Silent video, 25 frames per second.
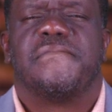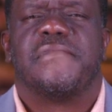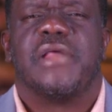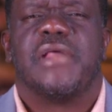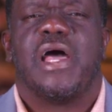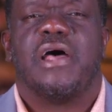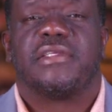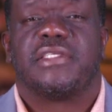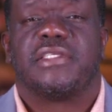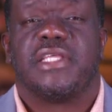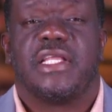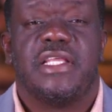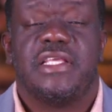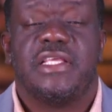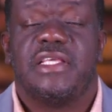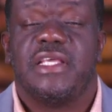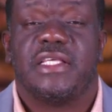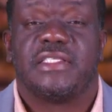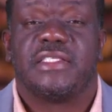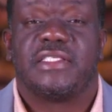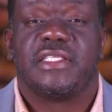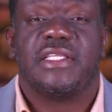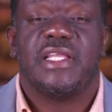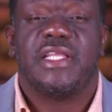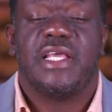I was telling
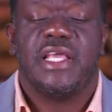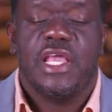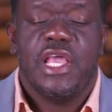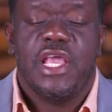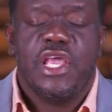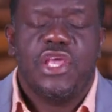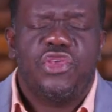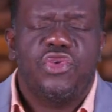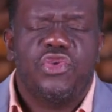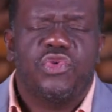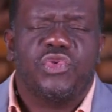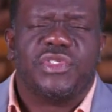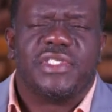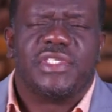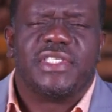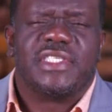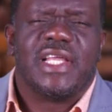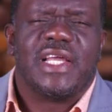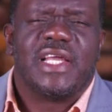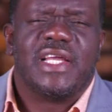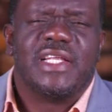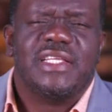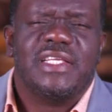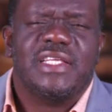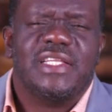yesterday, you
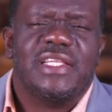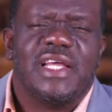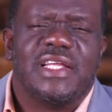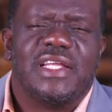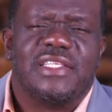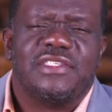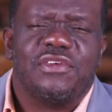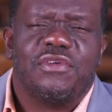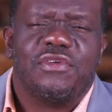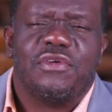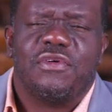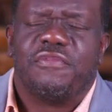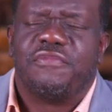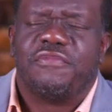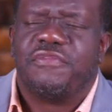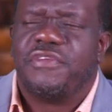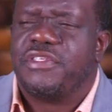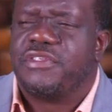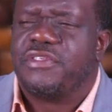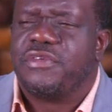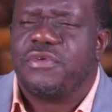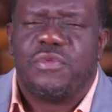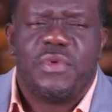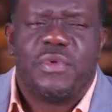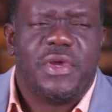stand in that your
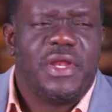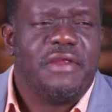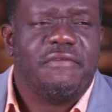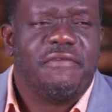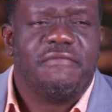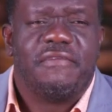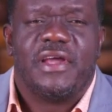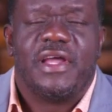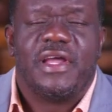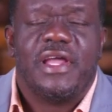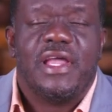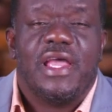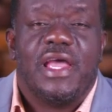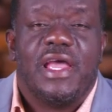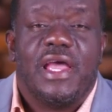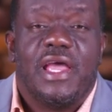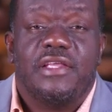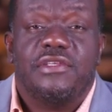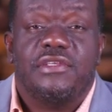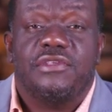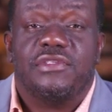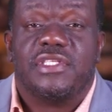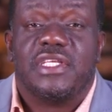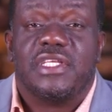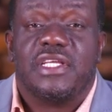office or wherever
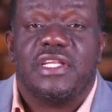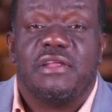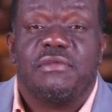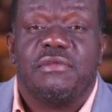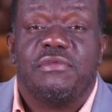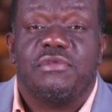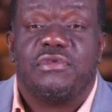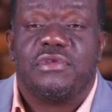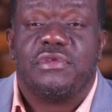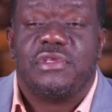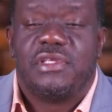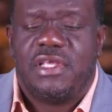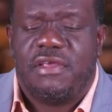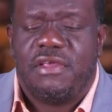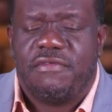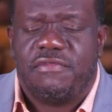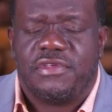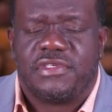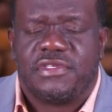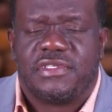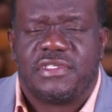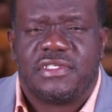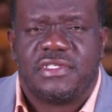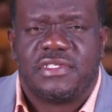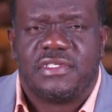and you tell them, look, give
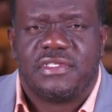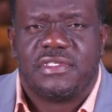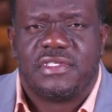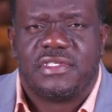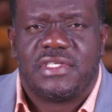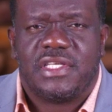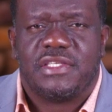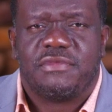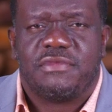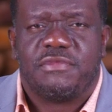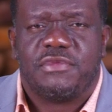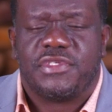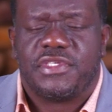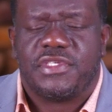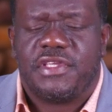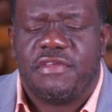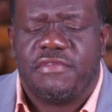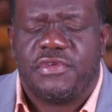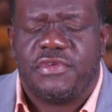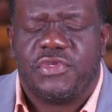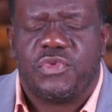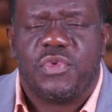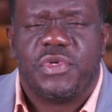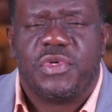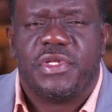us six months,
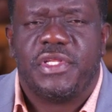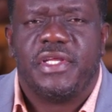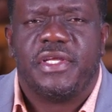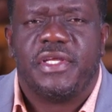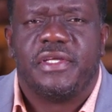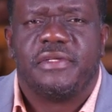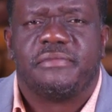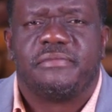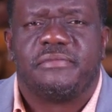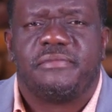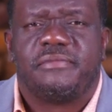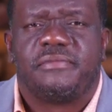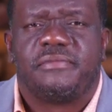give us one year.